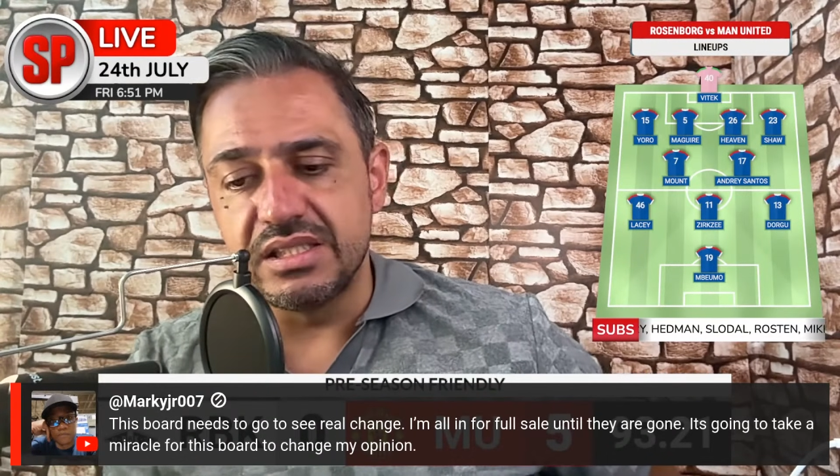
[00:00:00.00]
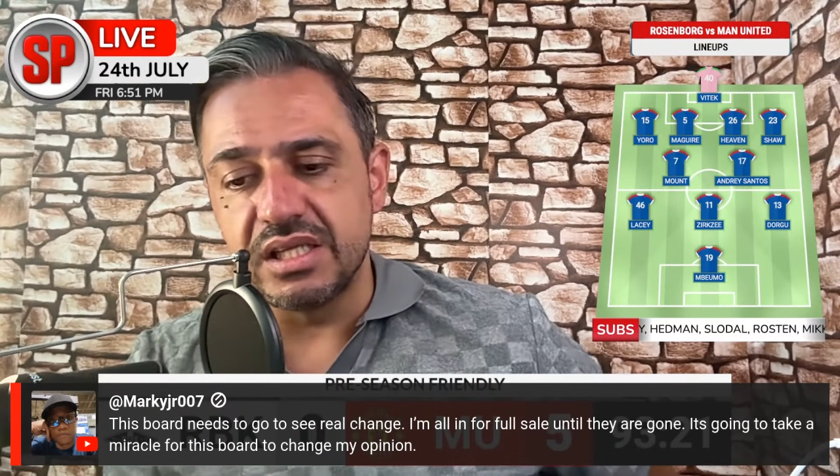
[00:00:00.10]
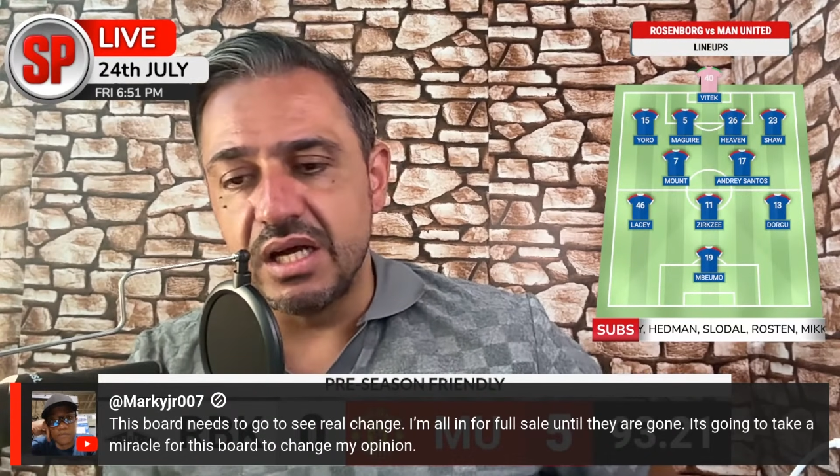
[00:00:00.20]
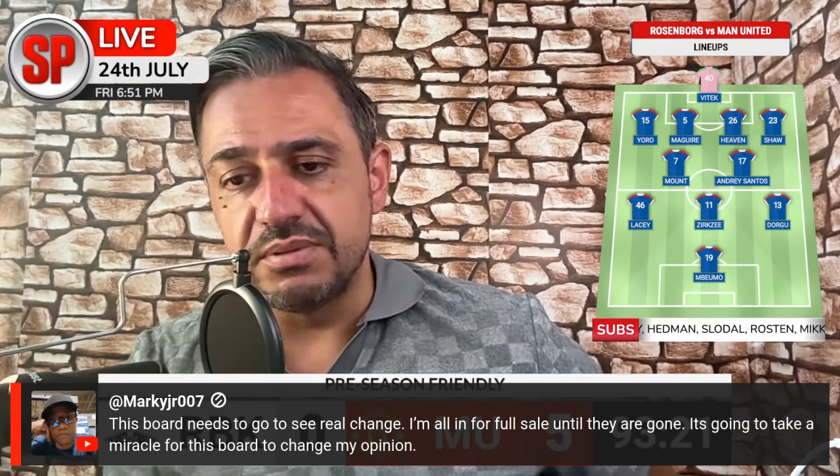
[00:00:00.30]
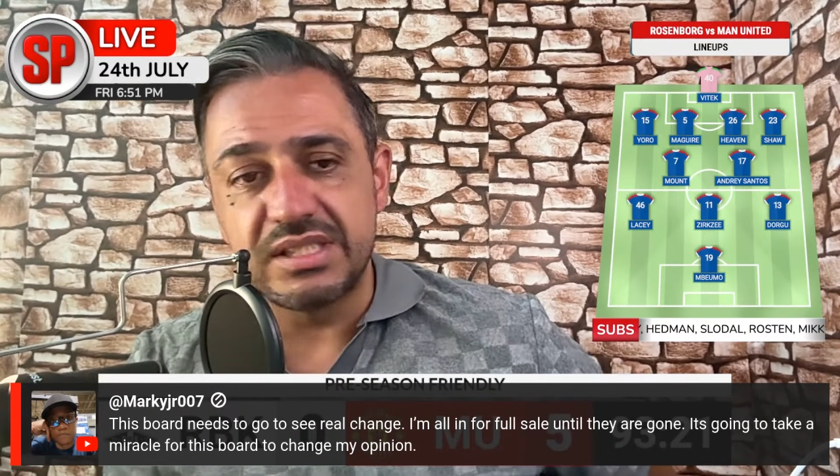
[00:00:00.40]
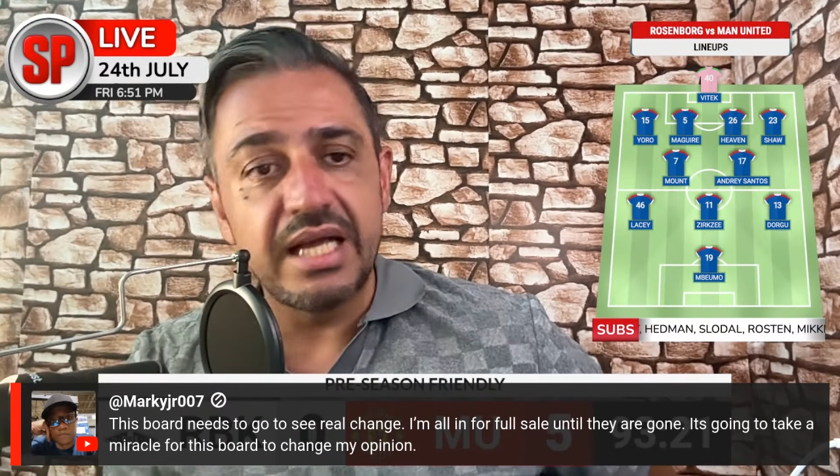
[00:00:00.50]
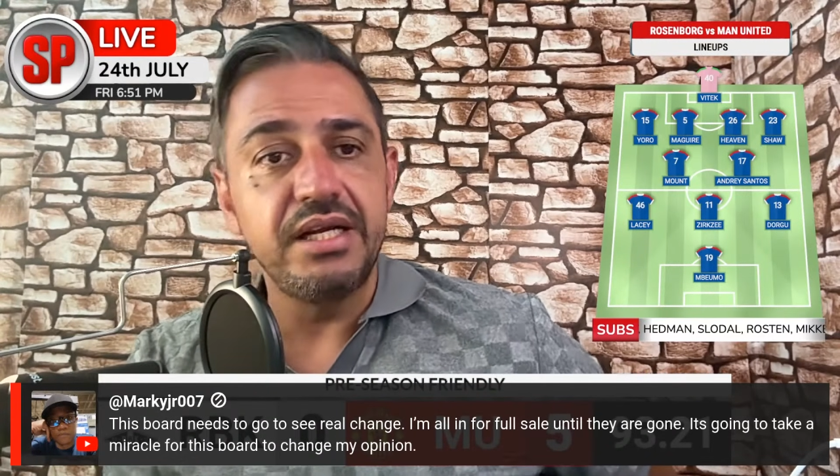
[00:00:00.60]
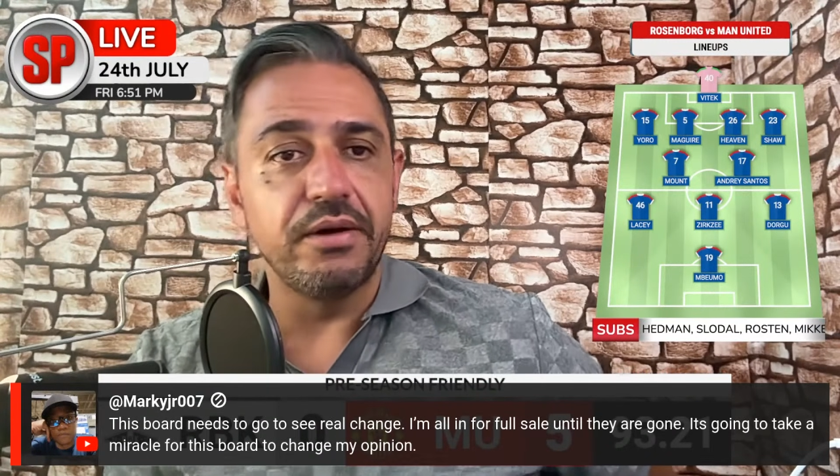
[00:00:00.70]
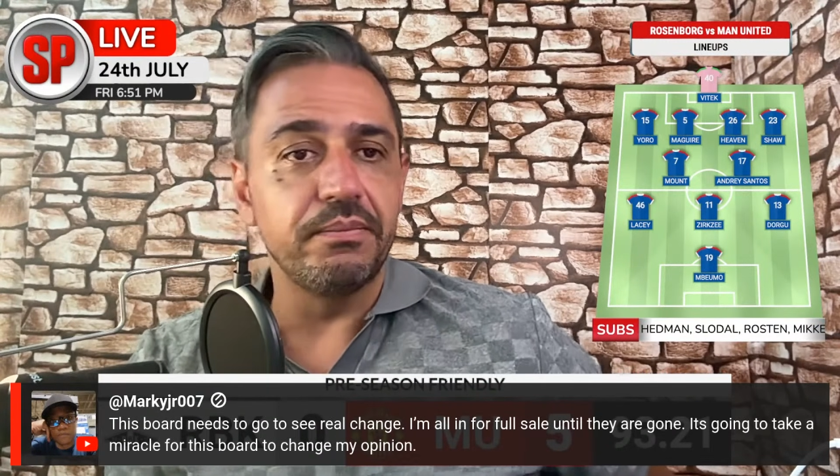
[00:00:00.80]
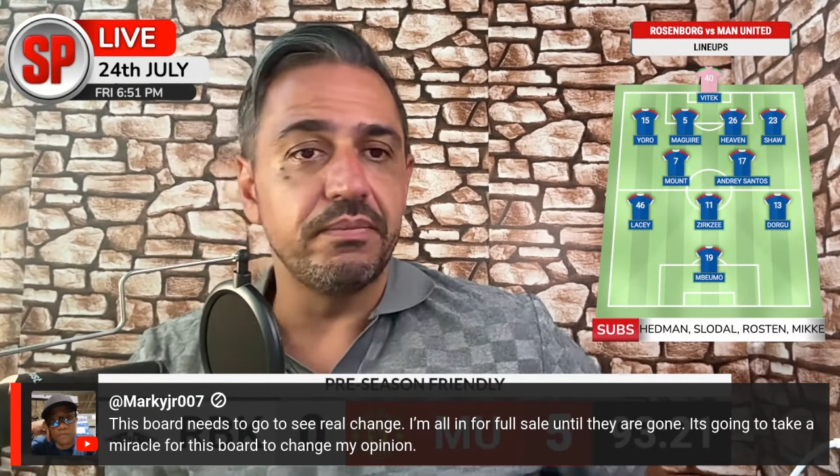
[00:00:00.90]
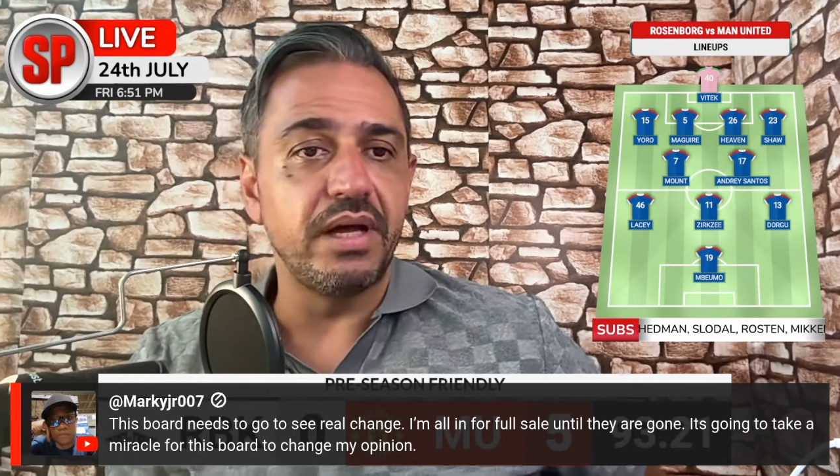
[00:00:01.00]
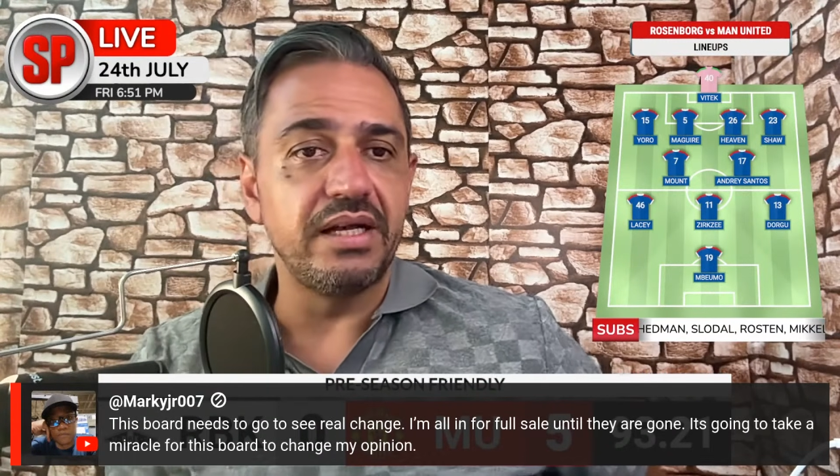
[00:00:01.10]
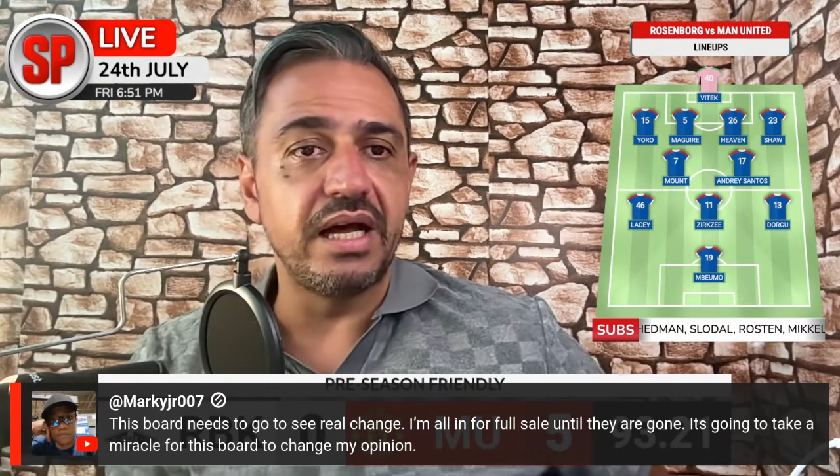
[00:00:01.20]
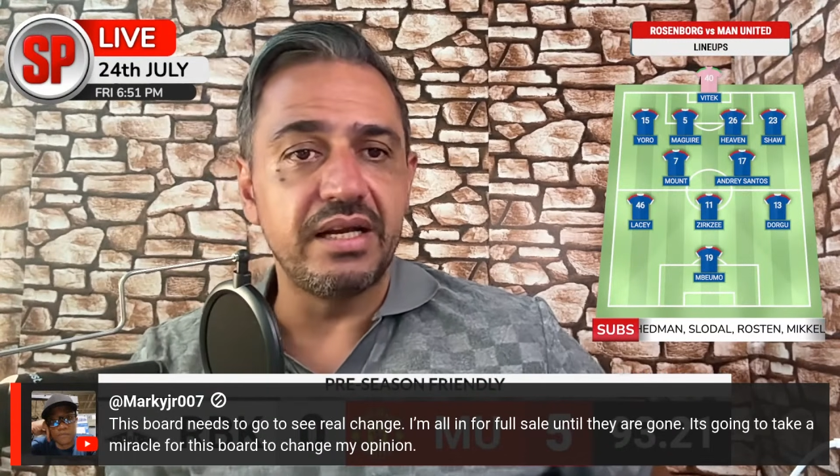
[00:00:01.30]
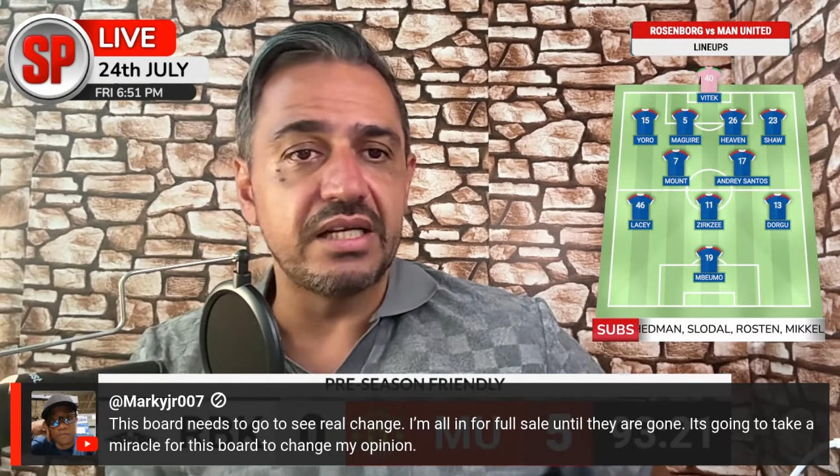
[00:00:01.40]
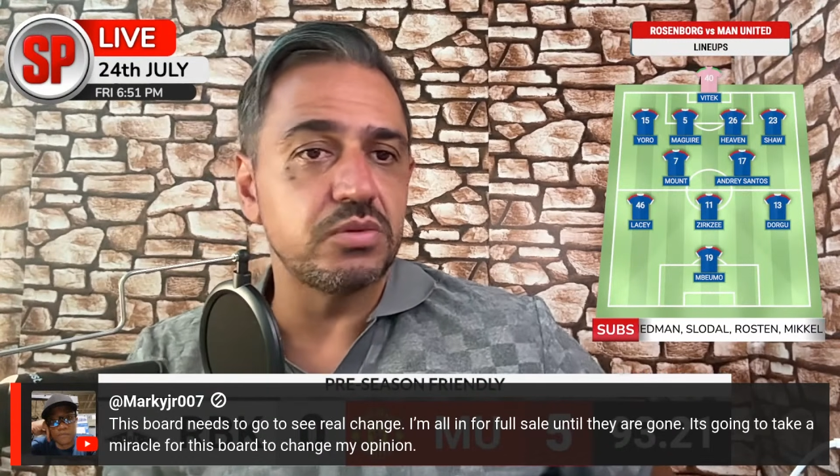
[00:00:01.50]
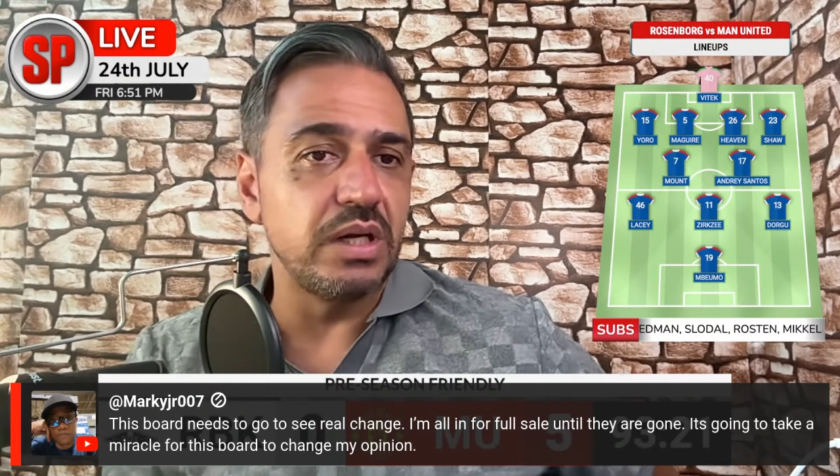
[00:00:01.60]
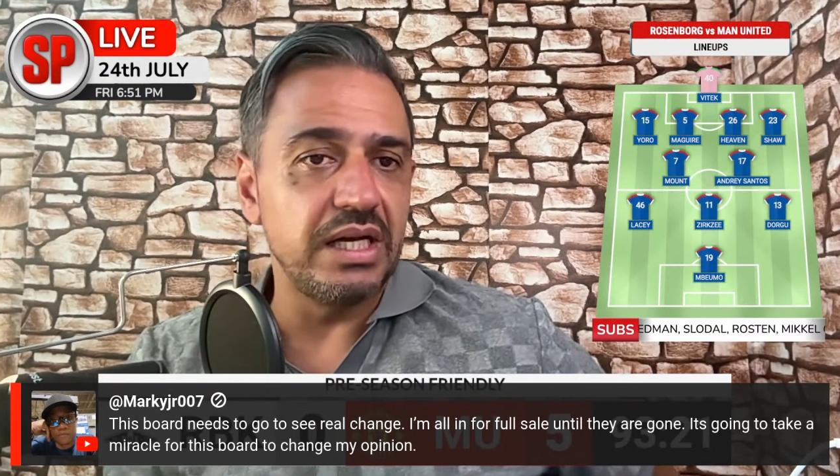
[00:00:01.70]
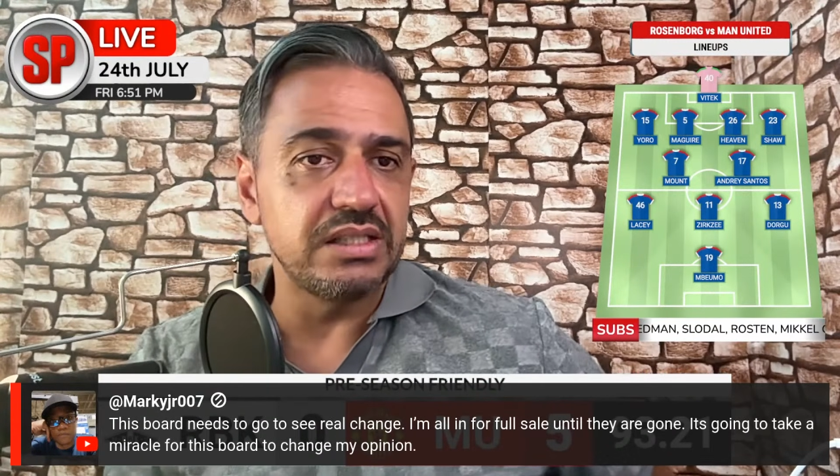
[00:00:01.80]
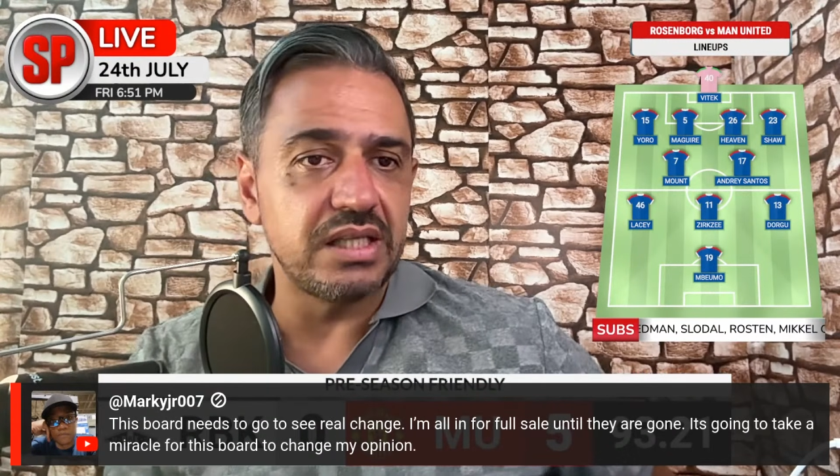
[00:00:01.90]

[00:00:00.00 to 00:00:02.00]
stadium, and that's what it is.